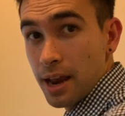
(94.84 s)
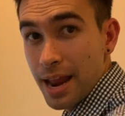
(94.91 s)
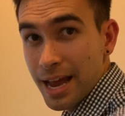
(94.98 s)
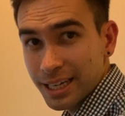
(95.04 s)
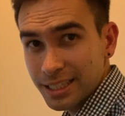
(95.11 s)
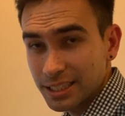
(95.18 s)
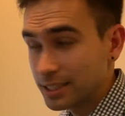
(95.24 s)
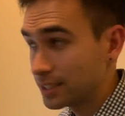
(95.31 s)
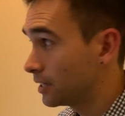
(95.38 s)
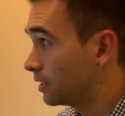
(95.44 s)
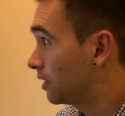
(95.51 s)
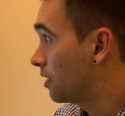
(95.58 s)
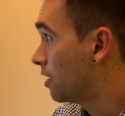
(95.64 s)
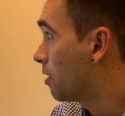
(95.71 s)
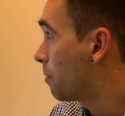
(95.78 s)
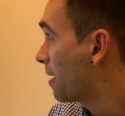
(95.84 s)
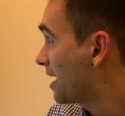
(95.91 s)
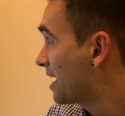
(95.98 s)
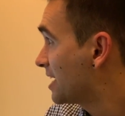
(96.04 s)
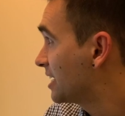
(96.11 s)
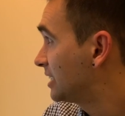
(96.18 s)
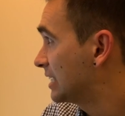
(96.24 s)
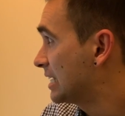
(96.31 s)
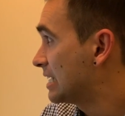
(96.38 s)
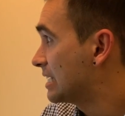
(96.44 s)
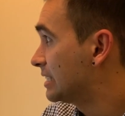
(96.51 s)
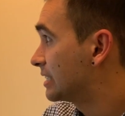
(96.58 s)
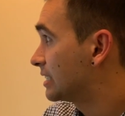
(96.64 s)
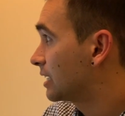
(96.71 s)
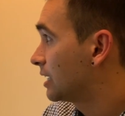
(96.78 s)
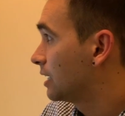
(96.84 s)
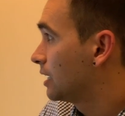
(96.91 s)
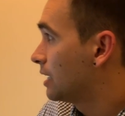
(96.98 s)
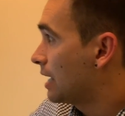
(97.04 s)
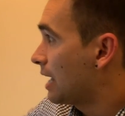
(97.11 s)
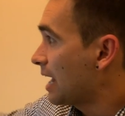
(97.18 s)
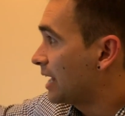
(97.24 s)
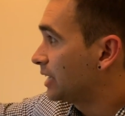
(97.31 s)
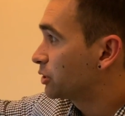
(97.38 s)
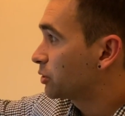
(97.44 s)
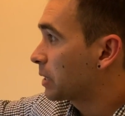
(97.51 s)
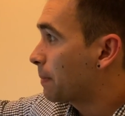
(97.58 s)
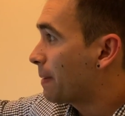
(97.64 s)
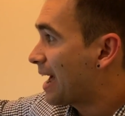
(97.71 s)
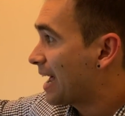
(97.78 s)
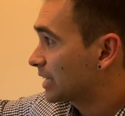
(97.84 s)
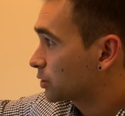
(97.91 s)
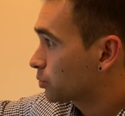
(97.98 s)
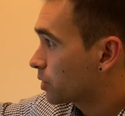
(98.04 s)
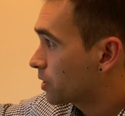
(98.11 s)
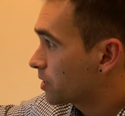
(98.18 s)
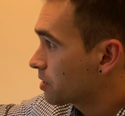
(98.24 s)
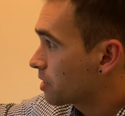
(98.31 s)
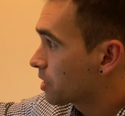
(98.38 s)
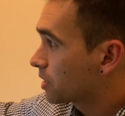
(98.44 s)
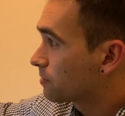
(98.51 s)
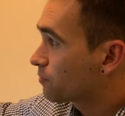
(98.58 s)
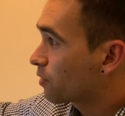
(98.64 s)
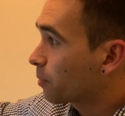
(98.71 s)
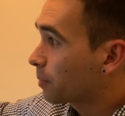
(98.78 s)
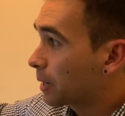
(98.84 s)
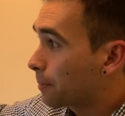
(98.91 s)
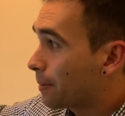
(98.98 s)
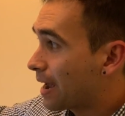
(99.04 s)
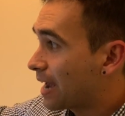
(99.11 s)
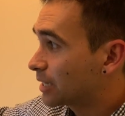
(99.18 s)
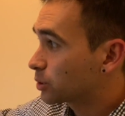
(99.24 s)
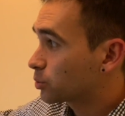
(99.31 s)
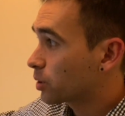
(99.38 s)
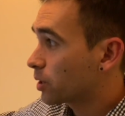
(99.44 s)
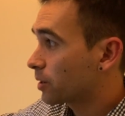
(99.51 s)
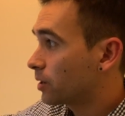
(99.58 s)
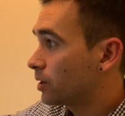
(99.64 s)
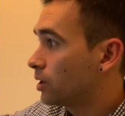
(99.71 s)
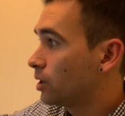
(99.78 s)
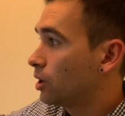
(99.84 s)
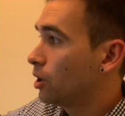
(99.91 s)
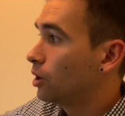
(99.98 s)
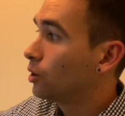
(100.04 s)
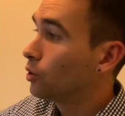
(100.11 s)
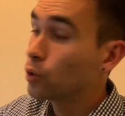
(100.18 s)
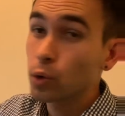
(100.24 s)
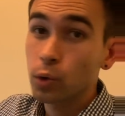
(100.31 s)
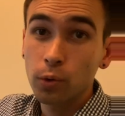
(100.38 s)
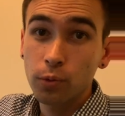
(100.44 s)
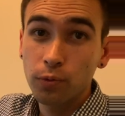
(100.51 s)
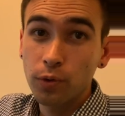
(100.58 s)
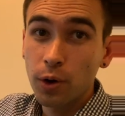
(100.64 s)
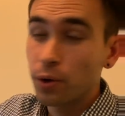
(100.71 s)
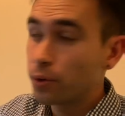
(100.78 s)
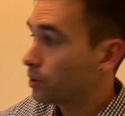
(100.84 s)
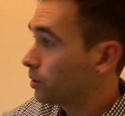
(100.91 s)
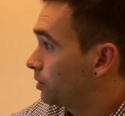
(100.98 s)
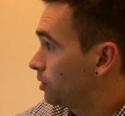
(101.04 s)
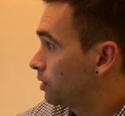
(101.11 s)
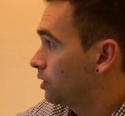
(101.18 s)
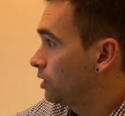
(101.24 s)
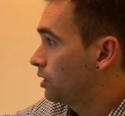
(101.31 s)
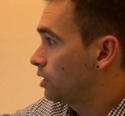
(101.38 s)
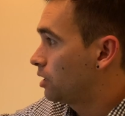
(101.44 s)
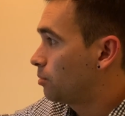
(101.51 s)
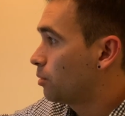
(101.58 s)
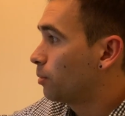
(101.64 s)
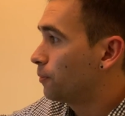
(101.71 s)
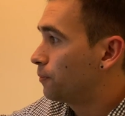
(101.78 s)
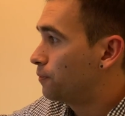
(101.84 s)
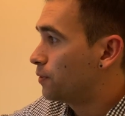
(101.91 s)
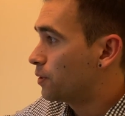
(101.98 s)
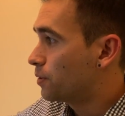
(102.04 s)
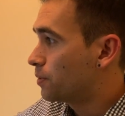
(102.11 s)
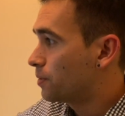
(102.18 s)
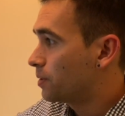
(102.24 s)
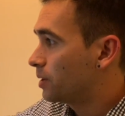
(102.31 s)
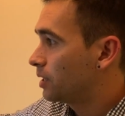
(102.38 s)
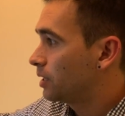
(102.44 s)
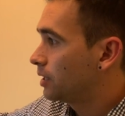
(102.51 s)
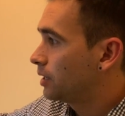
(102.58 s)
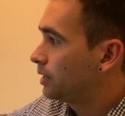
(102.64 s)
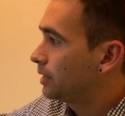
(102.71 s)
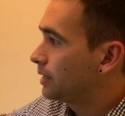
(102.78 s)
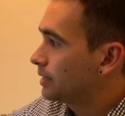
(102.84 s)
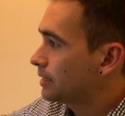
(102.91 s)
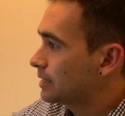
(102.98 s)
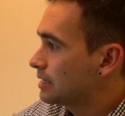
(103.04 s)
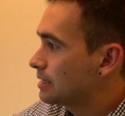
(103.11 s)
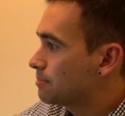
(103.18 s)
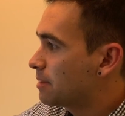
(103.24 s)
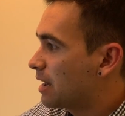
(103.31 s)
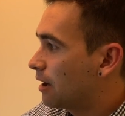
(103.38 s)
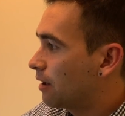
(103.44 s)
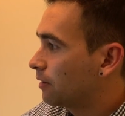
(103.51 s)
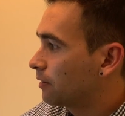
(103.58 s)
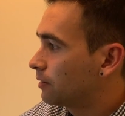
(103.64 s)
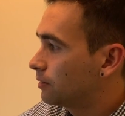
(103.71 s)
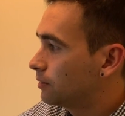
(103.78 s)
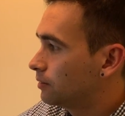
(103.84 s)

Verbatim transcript: Next page is entering a password, confirming a password, local phone, mobile phone, email.